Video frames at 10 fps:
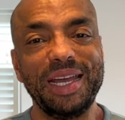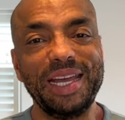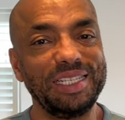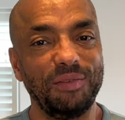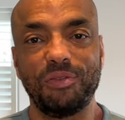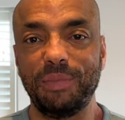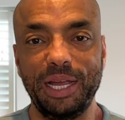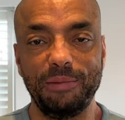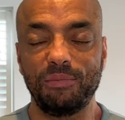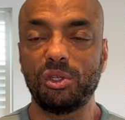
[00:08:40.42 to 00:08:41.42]
is it for
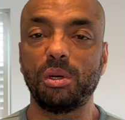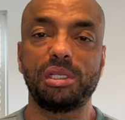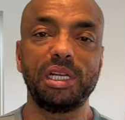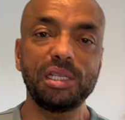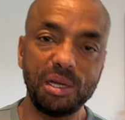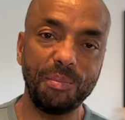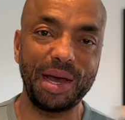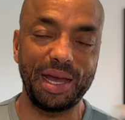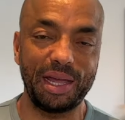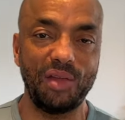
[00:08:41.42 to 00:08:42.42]
me? So I sent it
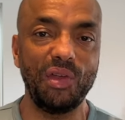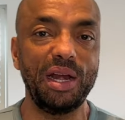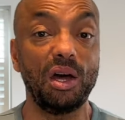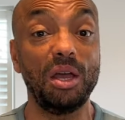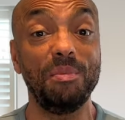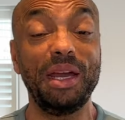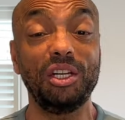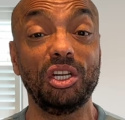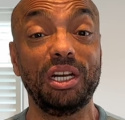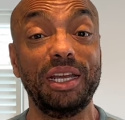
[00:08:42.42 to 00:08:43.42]
back and then I
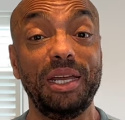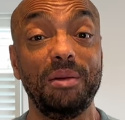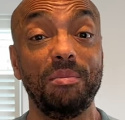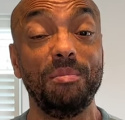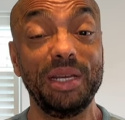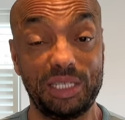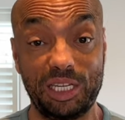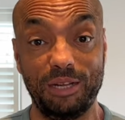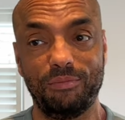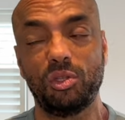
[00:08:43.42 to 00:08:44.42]
immediately missed
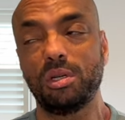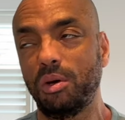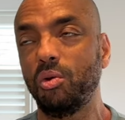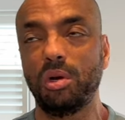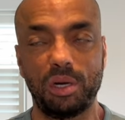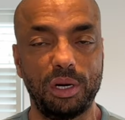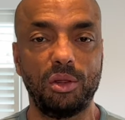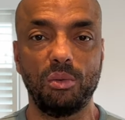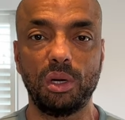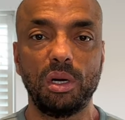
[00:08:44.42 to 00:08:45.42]
it. So I ordered
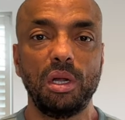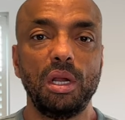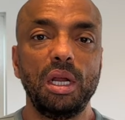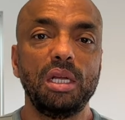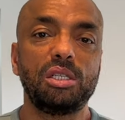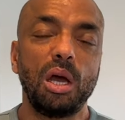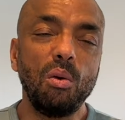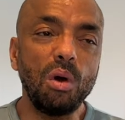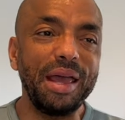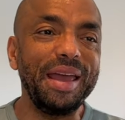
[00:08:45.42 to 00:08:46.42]
another one.
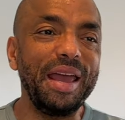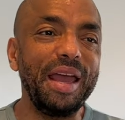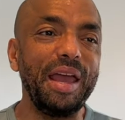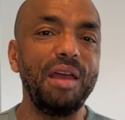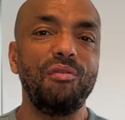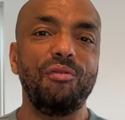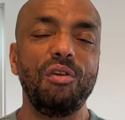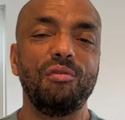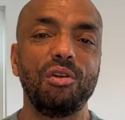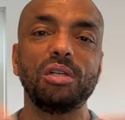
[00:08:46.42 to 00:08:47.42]
So if
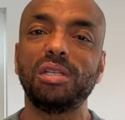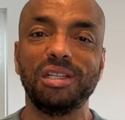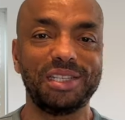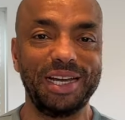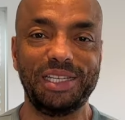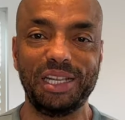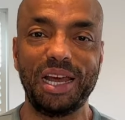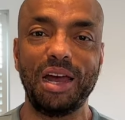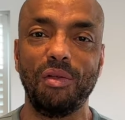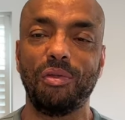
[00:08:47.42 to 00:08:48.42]
you've looked at the data
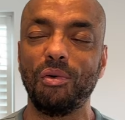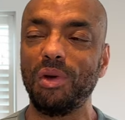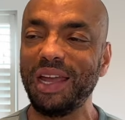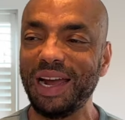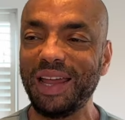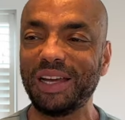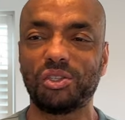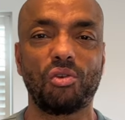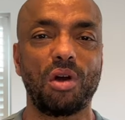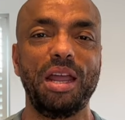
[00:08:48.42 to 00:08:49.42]
there and thought, yeah,
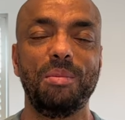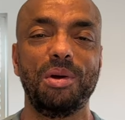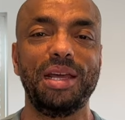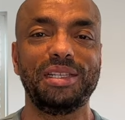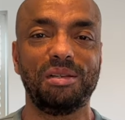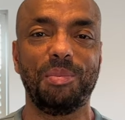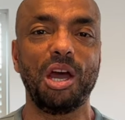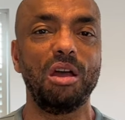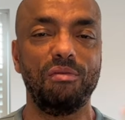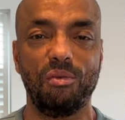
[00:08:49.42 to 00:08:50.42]
that's great, but it's a bit
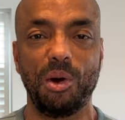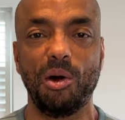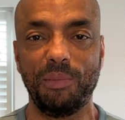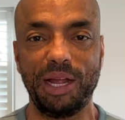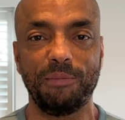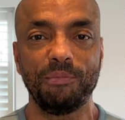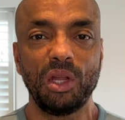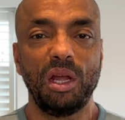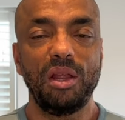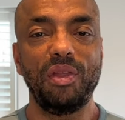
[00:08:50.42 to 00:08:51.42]
overwhelming,
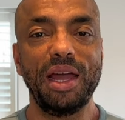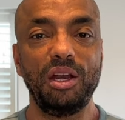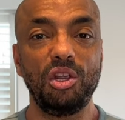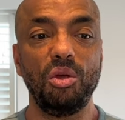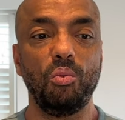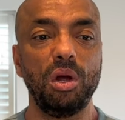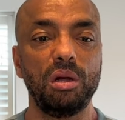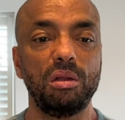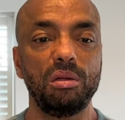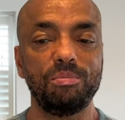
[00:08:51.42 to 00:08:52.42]
then you
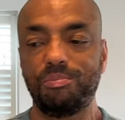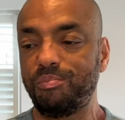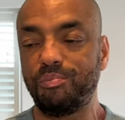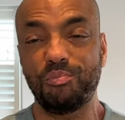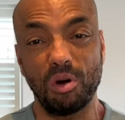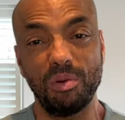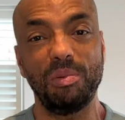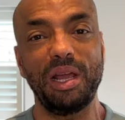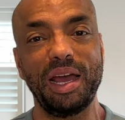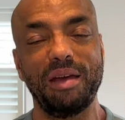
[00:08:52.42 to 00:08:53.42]
will
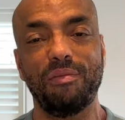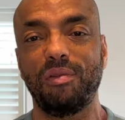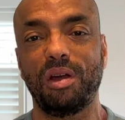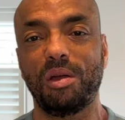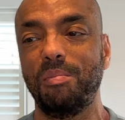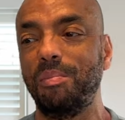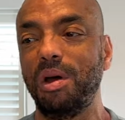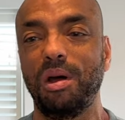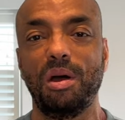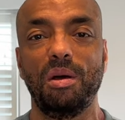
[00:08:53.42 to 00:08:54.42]
probably have like a,
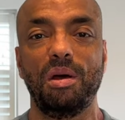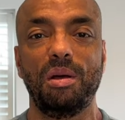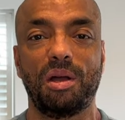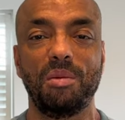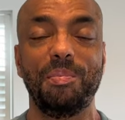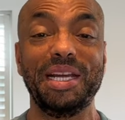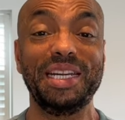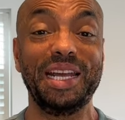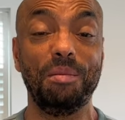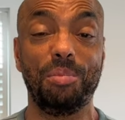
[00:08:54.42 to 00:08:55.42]
a, a, like a
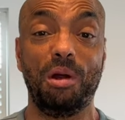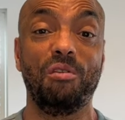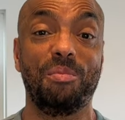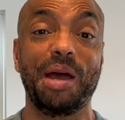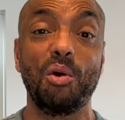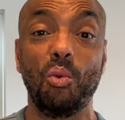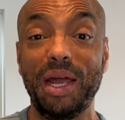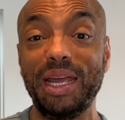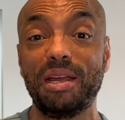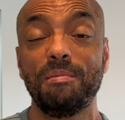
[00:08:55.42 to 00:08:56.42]
bedding in period of about a
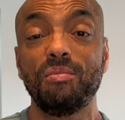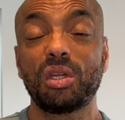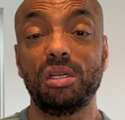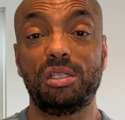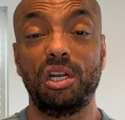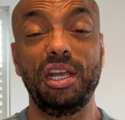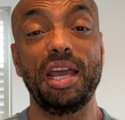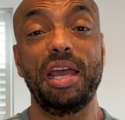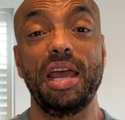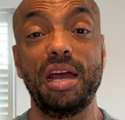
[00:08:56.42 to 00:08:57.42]
week until you
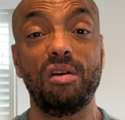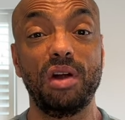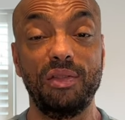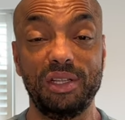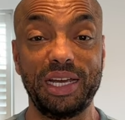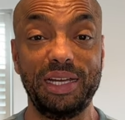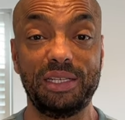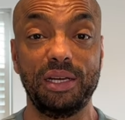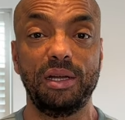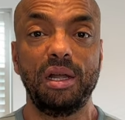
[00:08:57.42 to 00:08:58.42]
get your head around the
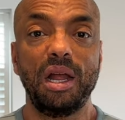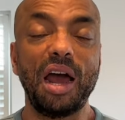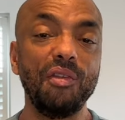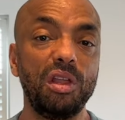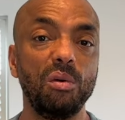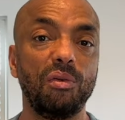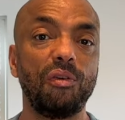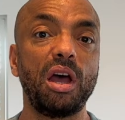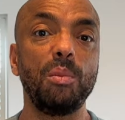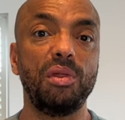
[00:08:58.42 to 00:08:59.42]
data. And then you will
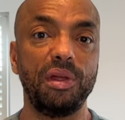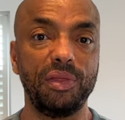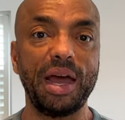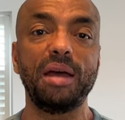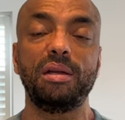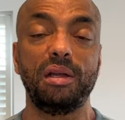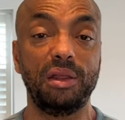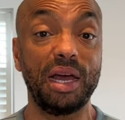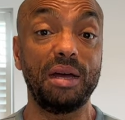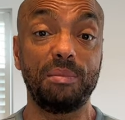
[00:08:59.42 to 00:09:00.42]
find within that, in
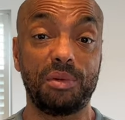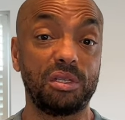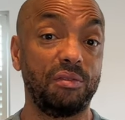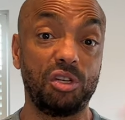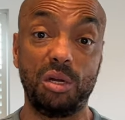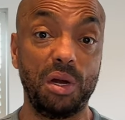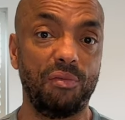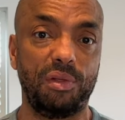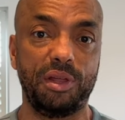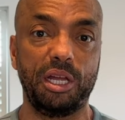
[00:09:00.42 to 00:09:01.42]
that, because I've shown you
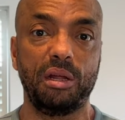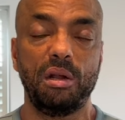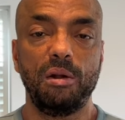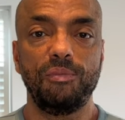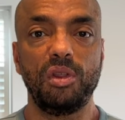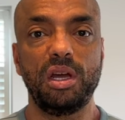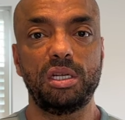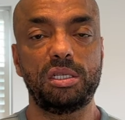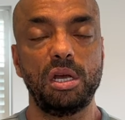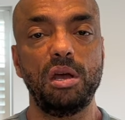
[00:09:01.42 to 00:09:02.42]
everything, that there are
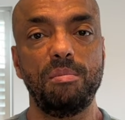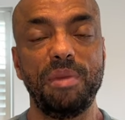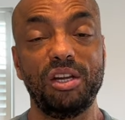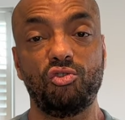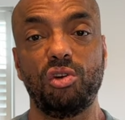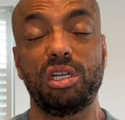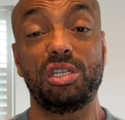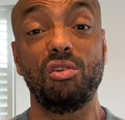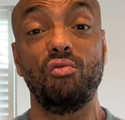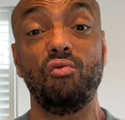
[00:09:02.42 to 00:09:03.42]
certain metrics
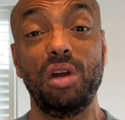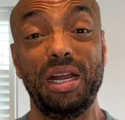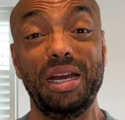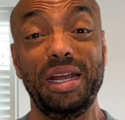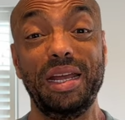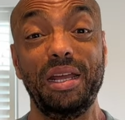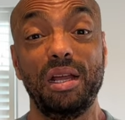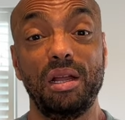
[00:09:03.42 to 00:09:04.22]
that really